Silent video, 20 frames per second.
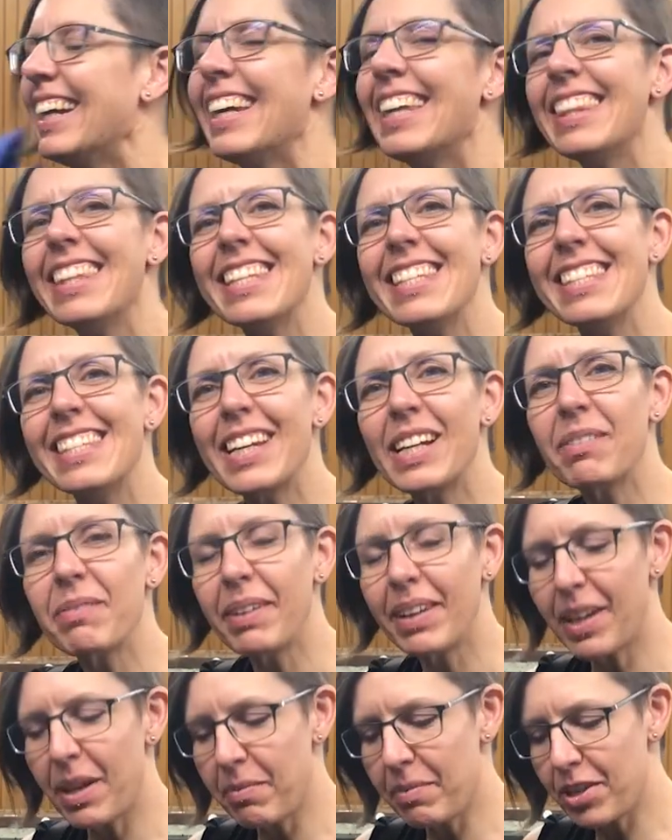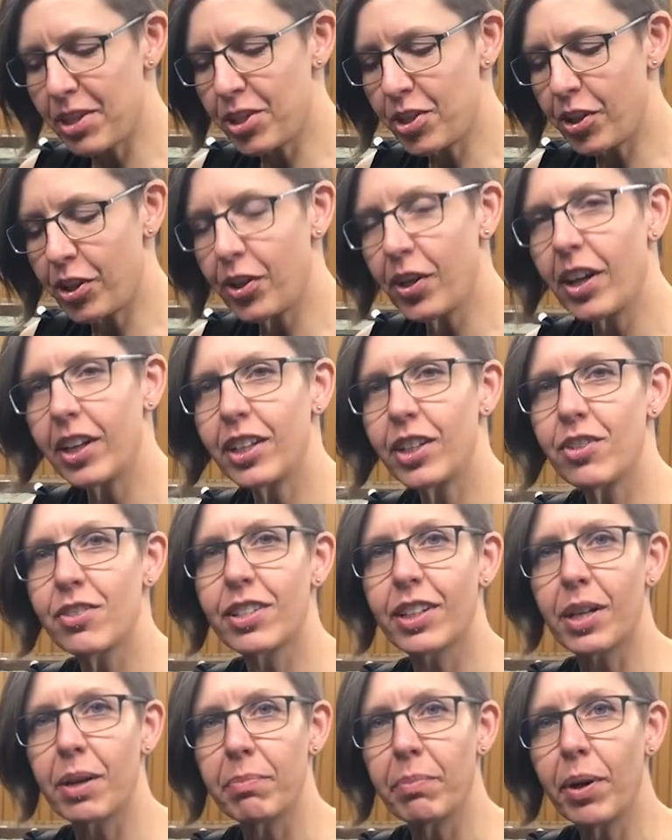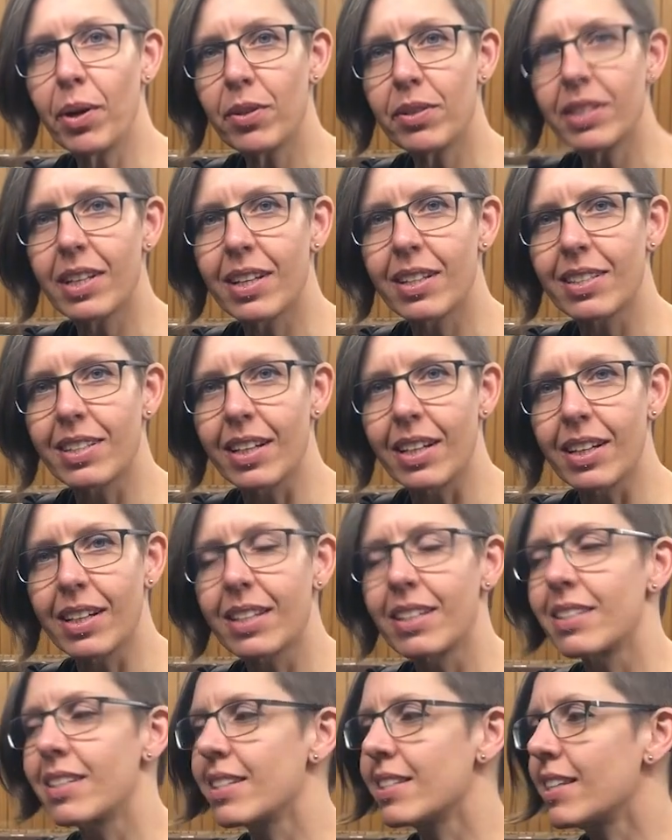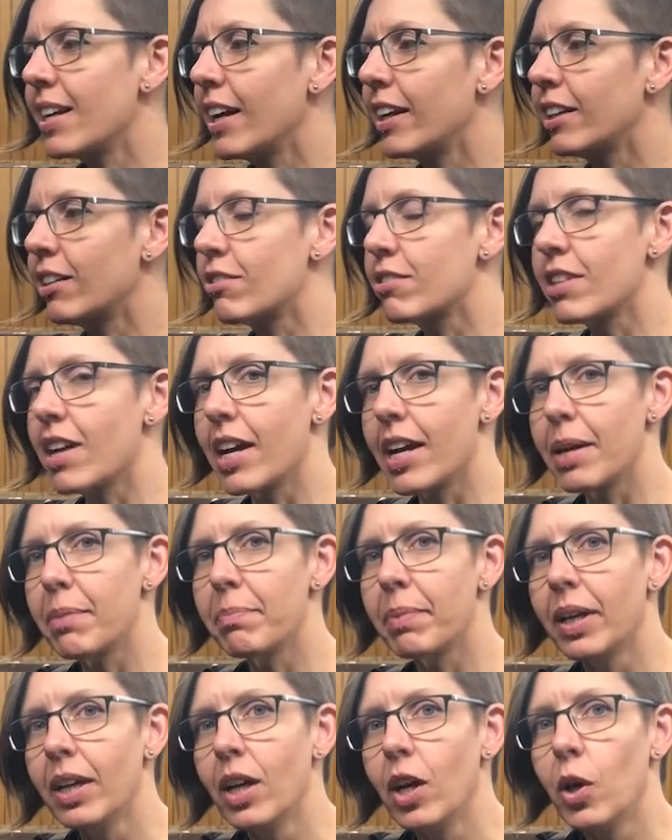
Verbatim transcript: In this segment, I'm going to show you how to use a composing stick to set your type.